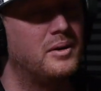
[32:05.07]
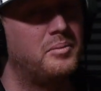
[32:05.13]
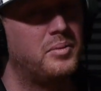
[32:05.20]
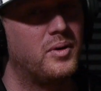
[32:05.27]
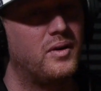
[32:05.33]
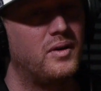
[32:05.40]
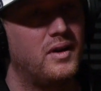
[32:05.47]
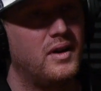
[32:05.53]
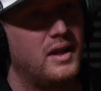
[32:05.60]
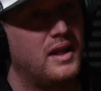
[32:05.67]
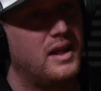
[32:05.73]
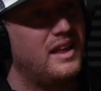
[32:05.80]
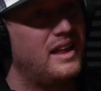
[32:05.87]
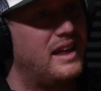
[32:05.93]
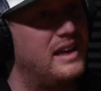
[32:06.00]
But
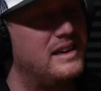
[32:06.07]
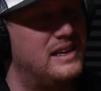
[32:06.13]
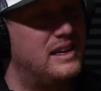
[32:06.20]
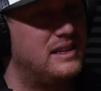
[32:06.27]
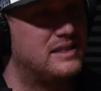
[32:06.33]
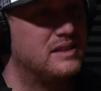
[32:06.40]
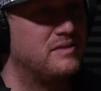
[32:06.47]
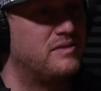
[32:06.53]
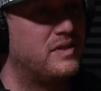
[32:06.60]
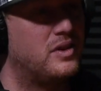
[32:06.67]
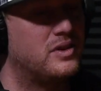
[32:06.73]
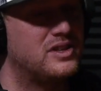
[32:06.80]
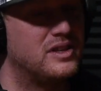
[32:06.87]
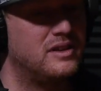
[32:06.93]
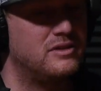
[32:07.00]
he's
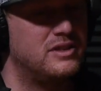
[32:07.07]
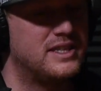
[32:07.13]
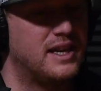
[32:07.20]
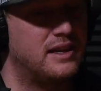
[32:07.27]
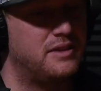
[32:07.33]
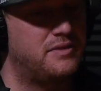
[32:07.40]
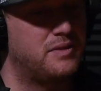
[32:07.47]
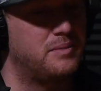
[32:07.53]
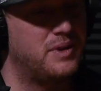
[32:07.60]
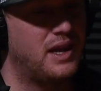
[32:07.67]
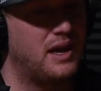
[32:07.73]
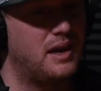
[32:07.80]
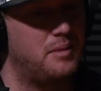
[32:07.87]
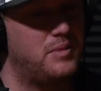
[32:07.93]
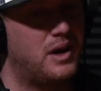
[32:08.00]
unfortunately retired from the
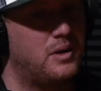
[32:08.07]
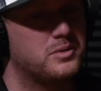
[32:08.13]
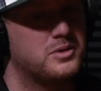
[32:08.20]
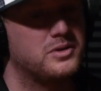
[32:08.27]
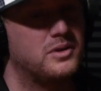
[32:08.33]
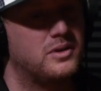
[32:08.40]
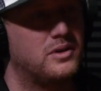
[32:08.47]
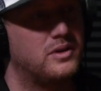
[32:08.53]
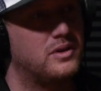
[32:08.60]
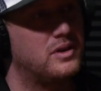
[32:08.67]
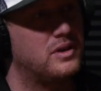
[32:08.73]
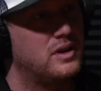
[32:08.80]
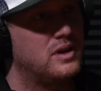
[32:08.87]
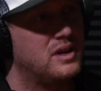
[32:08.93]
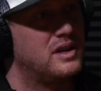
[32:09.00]
game now, so.
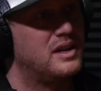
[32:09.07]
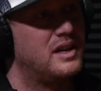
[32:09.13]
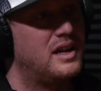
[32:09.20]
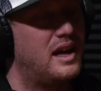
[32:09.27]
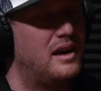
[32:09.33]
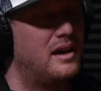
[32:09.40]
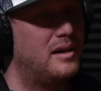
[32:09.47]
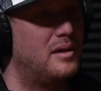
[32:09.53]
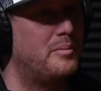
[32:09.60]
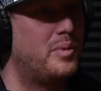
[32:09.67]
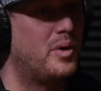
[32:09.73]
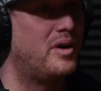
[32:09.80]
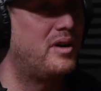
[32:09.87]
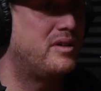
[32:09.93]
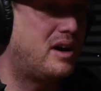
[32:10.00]
But
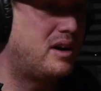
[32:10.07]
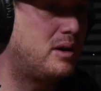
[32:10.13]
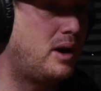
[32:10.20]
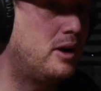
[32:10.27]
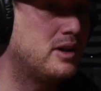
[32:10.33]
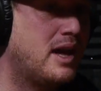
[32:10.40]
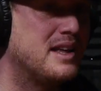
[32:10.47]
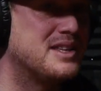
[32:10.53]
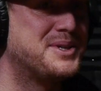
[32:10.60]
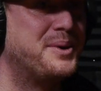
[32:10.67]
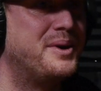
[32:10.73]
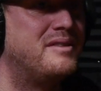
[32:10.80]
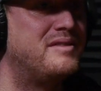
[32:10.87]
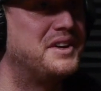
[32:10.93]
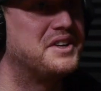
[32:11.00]
I'll get to
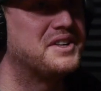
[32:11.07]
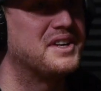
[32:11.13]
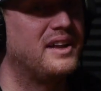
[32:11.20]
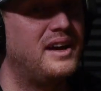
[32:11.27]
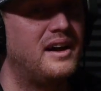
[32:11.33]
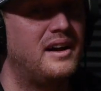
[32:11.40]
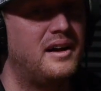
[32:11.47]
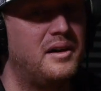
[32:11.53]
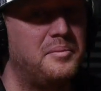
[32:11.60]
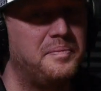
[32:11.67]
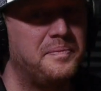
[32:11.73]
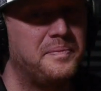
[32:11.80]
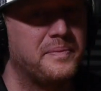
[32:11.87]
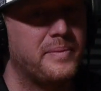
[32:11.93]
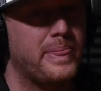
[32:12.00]
it eventually. I've
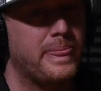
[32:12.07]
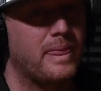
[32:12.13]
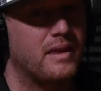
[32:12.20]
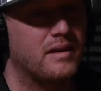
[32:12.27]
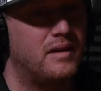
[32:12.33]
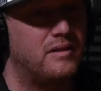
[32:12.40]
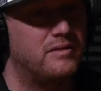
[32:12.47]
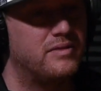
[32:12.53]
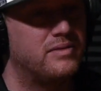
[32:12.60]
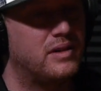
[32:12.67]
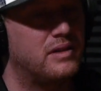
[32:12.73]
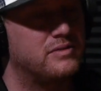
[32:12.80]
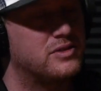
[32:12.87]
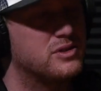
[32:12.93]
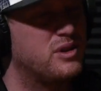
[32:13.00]

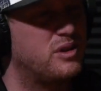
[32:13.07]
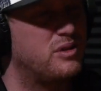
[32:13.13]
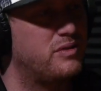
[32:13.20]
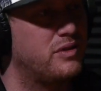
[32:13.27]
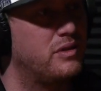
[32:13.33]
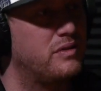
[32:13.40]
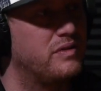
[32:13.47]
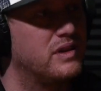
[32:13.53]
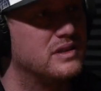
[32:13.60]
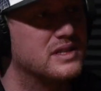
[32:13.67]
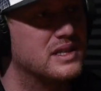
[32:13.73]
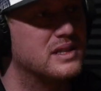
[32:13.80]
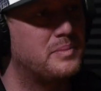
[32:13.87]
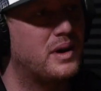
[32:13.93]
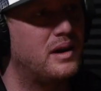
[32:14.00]
just got a few things in
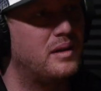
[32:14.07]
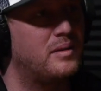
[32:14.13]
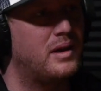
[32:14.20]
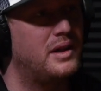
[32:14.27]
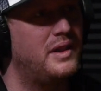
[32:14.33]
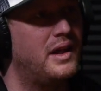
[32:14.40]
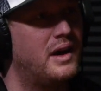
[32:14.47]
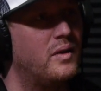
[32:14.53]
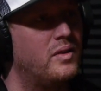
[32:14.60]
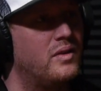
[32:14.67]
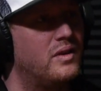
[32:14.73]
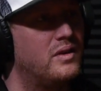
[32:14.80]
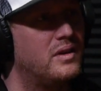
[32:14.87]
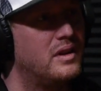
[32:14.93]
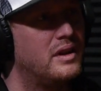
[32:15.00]
the pipeline now
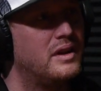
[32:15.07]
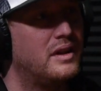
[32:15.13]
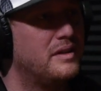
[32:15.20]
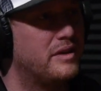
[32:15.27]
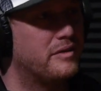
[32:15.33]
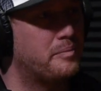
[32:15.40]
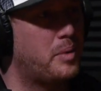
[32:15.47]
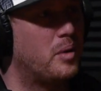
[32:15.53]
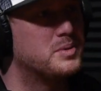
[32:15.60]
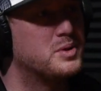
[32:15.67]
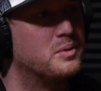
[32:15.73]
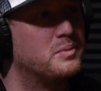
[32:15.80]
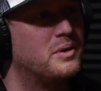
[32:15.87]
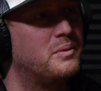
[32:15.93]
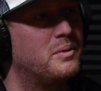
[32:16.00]
that have popped
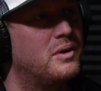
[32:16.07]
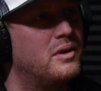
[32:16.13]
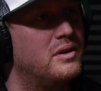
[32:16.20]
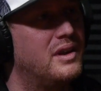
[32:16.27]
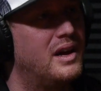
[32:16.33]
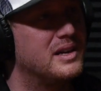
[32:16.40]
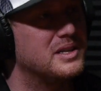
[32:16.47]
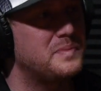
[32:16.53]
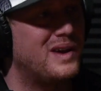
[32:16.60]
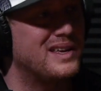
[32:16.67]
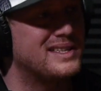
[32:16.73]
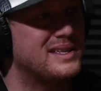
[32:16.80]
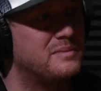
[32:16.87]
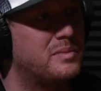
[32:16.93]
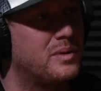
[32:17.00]
up that weren't
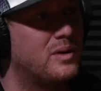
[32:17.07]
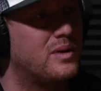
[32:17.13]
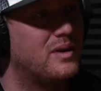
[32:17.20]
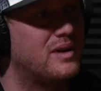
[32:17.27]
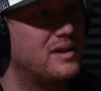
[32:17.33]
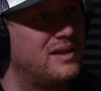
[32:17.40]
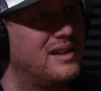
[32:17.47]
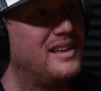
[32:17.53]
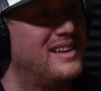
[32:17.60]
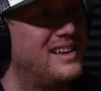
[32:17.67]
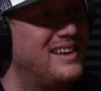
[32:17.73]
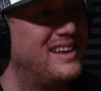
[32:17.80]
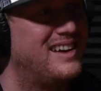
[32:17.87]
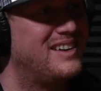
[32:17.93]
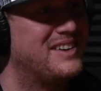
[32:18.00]
expected, but
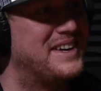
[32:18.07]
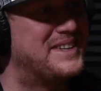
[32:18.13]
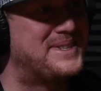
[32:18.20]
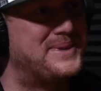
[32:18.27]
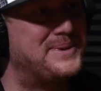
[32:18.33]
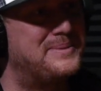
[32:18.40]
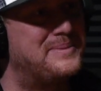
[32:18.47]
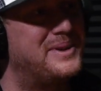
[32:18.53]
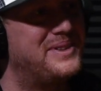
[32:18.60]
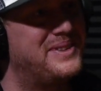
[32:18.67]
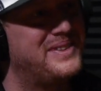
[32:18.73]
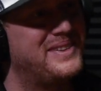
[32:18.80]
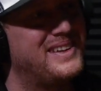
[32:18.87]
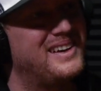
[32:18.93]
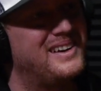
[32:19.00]
I'll get to them and
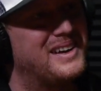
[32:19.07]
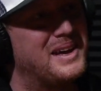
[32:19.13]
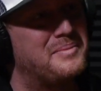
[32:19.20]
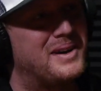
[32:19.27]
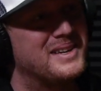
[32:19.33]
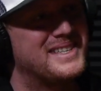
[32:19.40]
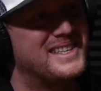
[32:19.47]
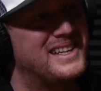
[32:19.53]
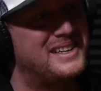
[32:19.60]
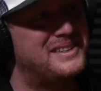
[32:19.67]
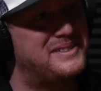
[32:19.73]
I'll get back to that.